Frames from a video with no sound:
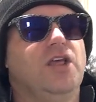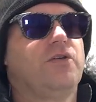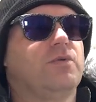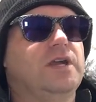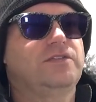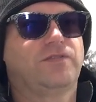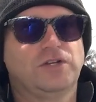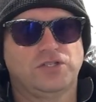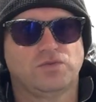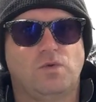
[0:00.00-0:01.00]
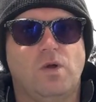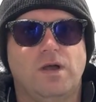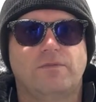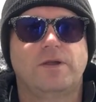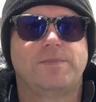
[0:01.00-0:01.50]
the risk versus
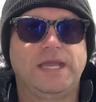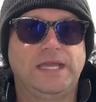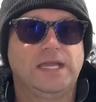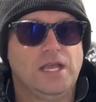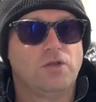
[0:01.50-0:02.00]
reward would be,